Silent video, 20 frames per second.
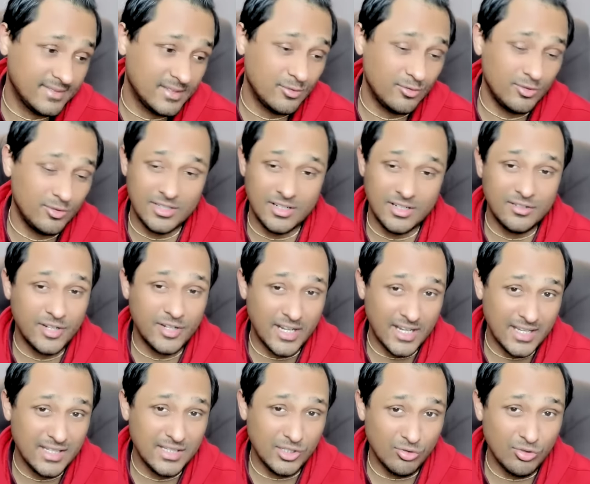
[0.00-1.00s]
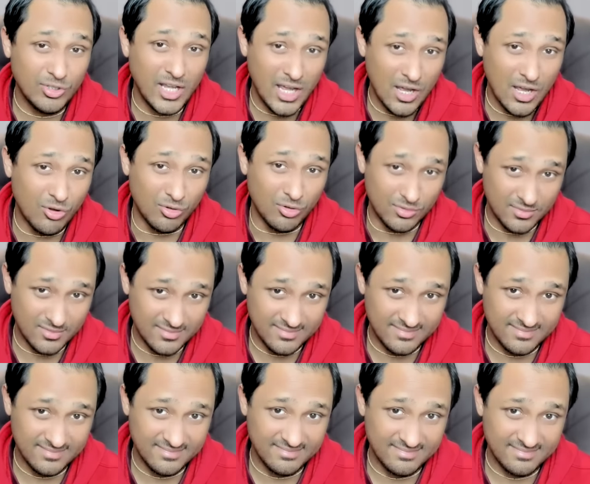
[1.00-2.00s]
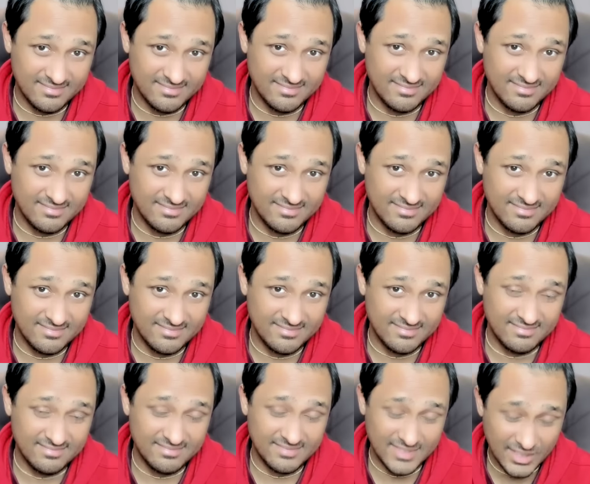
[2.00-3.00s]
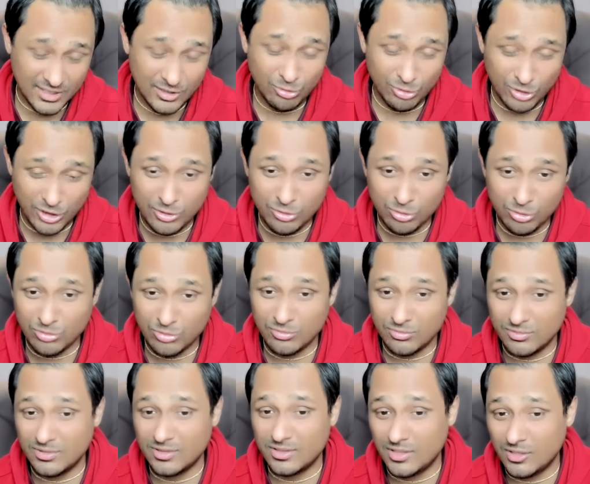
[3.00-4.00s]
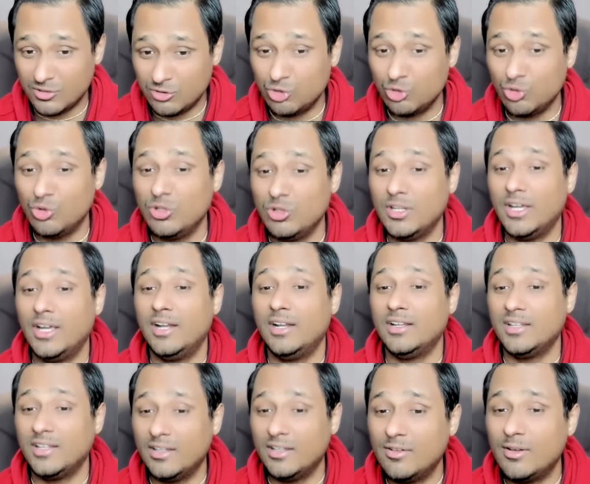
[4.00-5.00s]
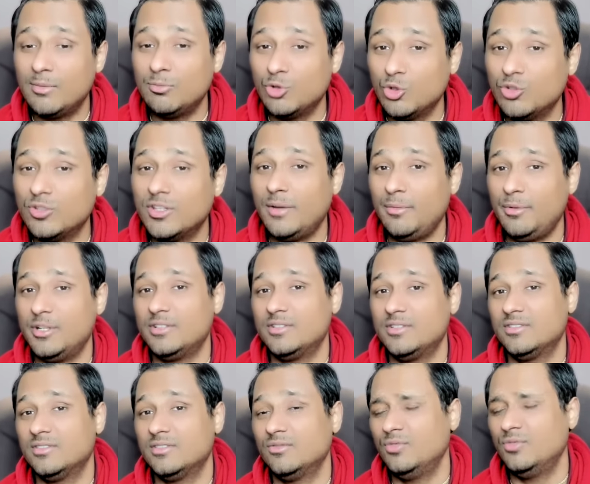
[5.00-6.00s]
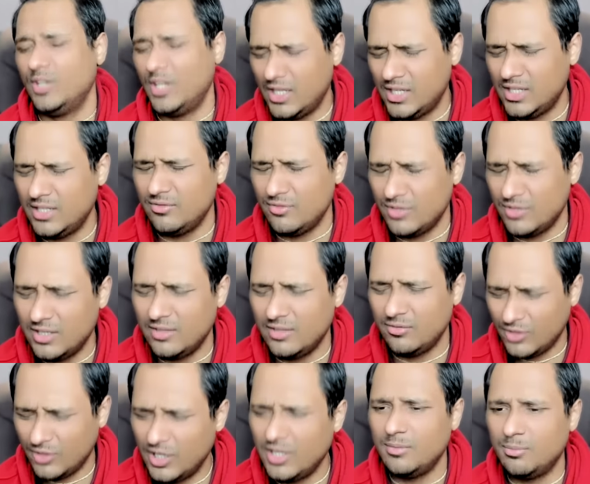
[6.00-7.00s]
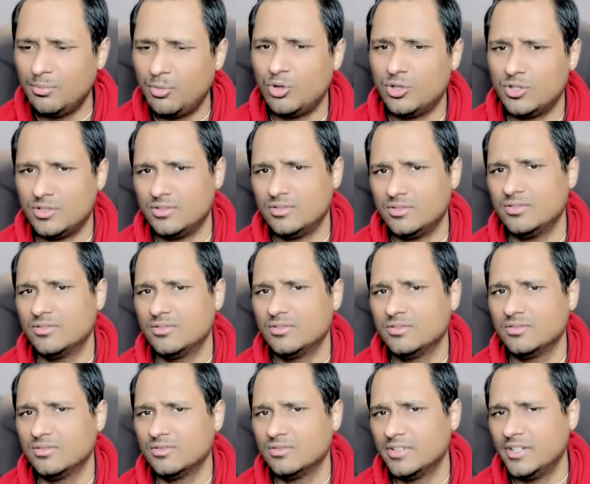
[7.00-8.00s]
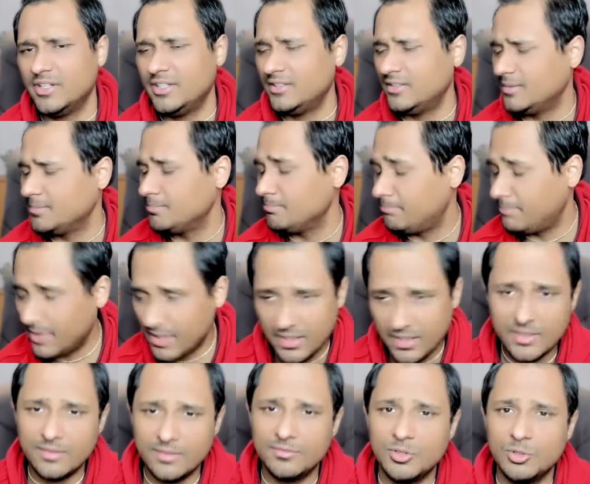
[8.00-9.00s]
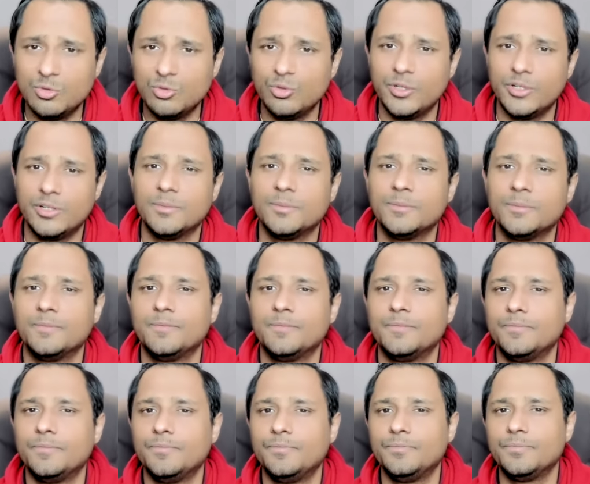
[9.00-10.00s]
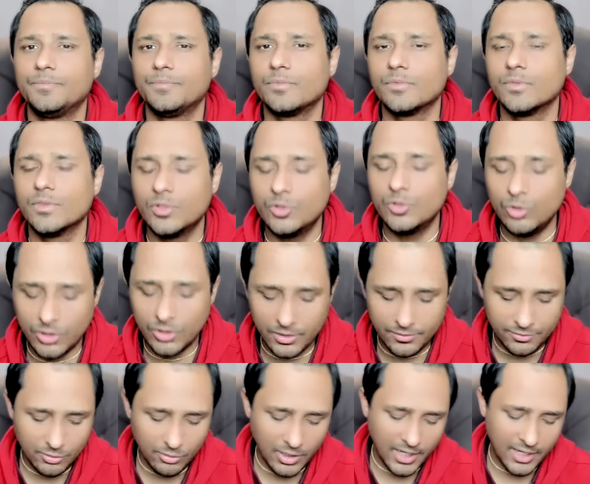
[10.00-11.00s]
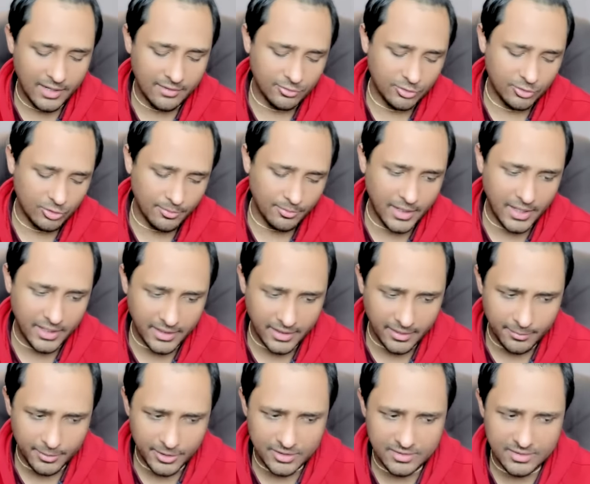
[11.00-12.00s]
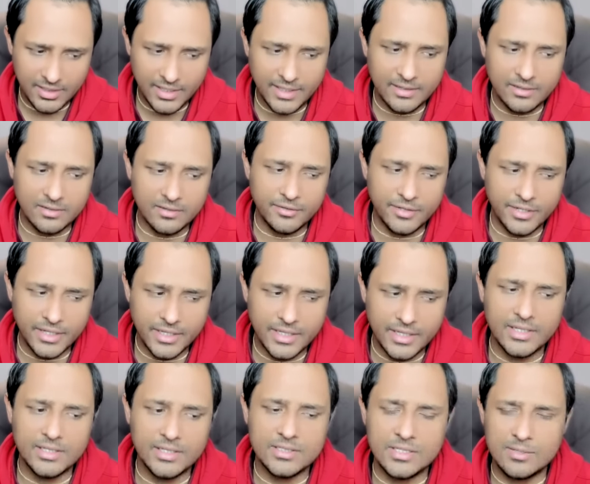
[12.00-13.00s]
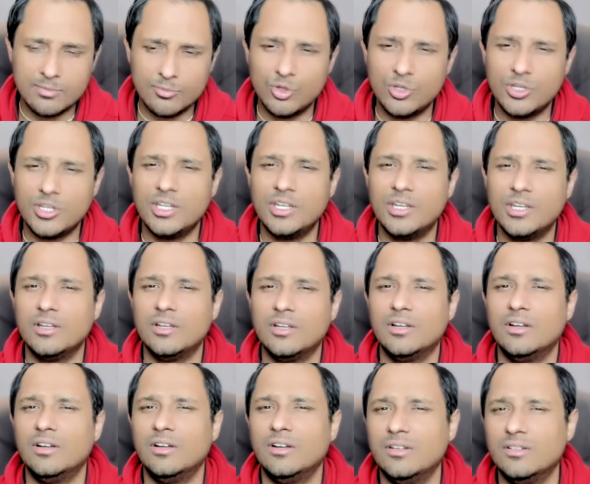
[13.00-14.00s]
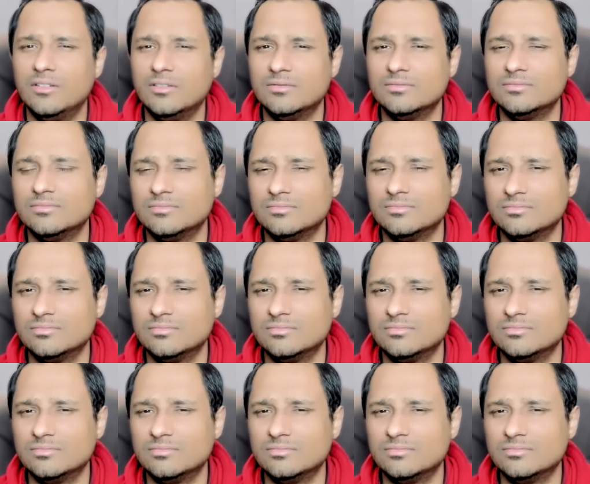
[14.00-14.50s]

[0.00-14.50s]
which are dragging you down then you need to control and give up those habits very very very important it is imperative you do it so if you have you know bad habits like drinking smoking um,